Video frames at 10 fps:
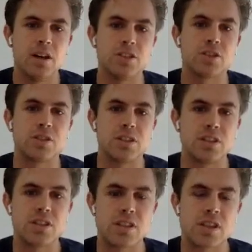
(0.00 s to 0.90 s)
So the
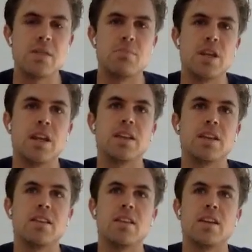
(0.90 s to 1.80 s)
state
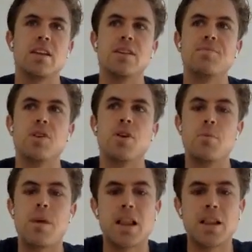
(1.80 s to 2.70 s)
being the
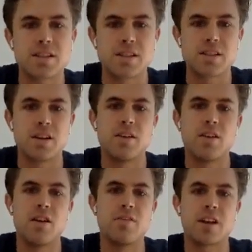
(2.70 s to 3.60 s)
balances
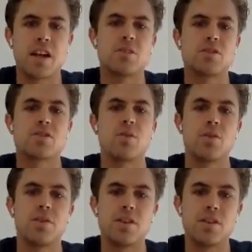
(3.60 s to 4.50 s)
of accounts
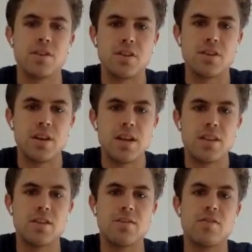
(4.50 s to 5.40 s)
or the
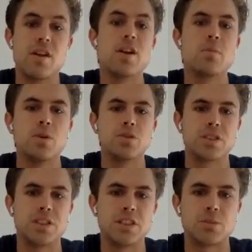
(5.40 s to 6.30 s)
variables
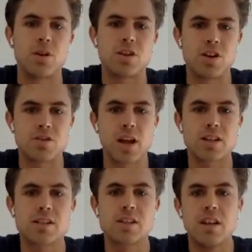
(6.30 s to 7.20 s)
in smart
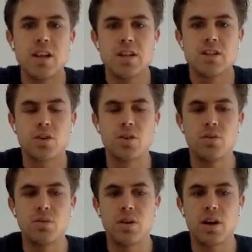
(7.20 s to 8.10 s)
contracts.
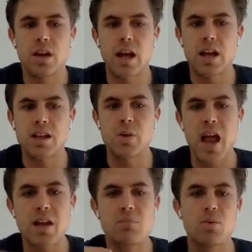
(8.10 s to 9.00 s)
So as you
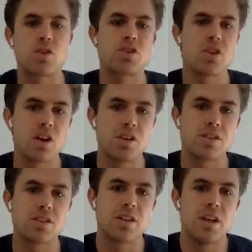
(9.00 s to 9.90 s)
add more
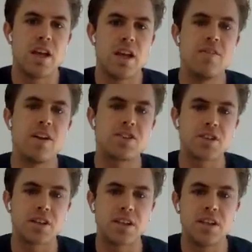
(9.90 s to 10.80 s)
shards,
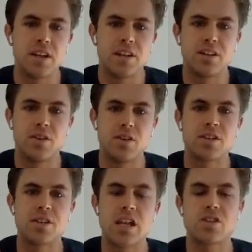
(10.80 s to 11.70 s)
eventually the
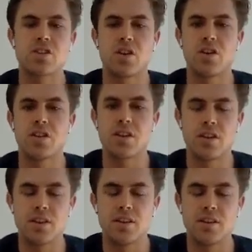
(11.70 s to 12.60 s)
state shard,
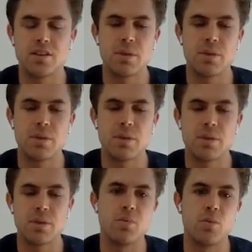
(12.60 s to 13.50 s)
the beacon
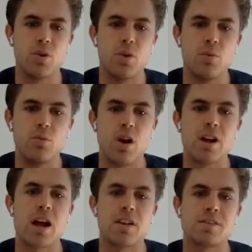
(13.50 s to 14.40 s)
chain will run
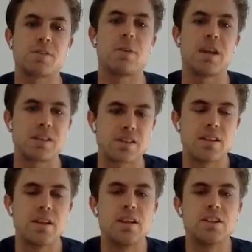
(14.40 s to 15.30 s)
out of space,
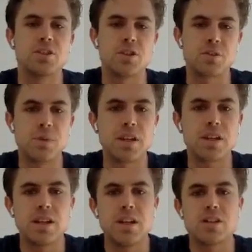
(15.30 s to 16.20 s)
so to speak.
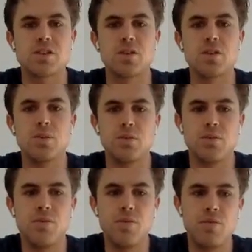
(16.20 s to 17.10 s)
So
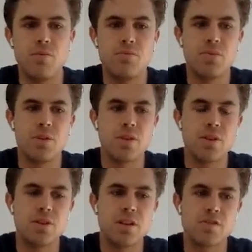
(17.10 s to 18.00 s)

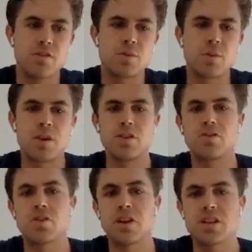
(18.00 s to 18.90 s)
the difference between
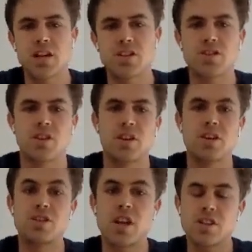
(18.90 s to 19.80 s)
transaction sharding
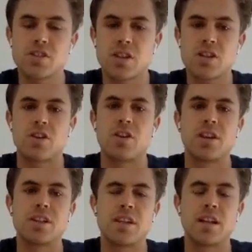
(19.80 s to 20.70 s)
and state
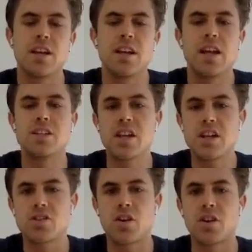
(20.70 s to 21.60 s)
sharding is that in
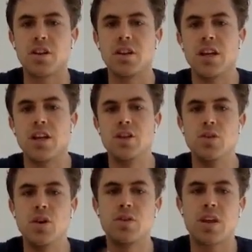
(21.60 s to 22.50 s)
state sharding,
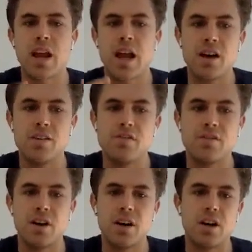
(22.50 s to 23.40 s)
you don't have
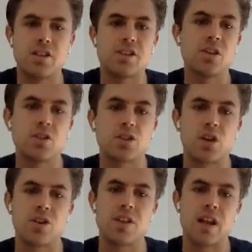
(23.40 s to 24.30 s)
a single
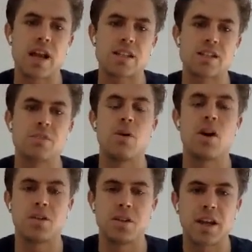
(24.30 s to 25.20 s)
shard that acts as the
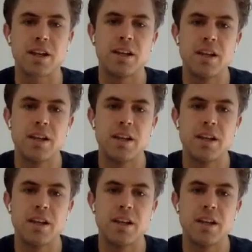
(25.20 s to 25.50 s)
bottleneck